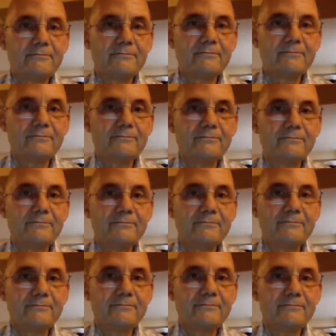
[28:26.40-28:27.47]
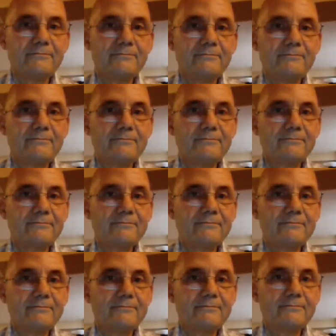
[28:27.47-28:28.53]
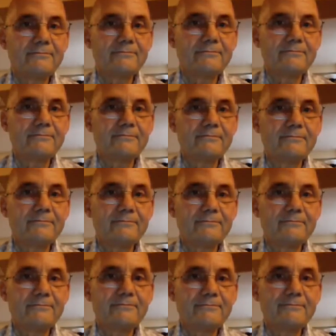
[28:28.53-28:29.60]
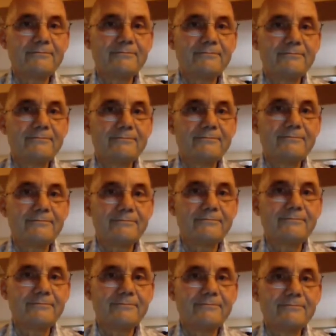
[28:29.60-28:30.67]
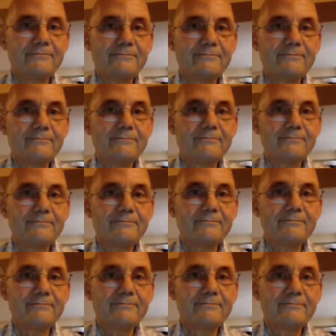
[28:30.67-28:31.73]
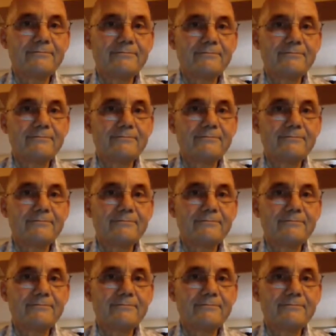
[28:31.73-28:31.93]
No words are spoken by the person on screen.